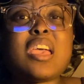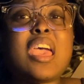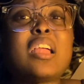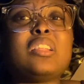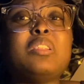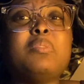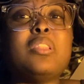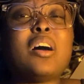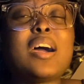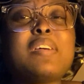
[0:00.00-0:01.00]
and a
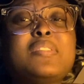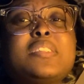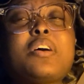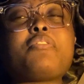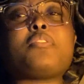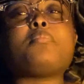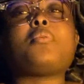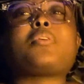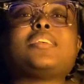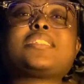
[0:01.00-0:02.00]
lot of
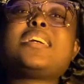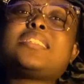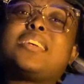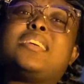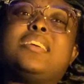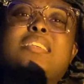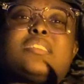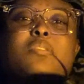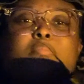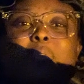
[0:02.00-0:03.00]
self-importance. Not saying he
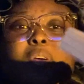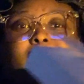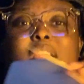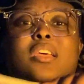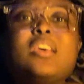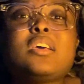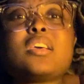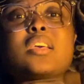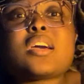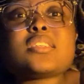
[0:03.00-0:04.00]
isn't important,
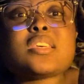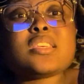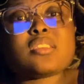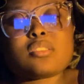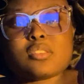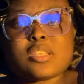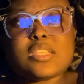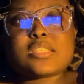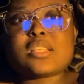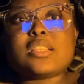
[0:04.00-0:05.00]
because
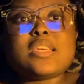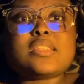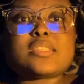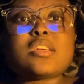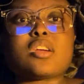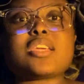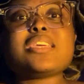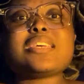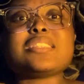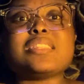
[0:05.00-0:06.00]
he's the lead singer. He
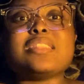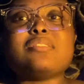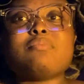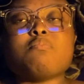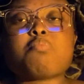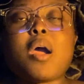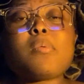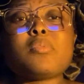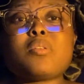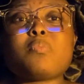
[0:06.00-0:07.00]
is
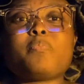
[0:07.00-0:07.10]
probably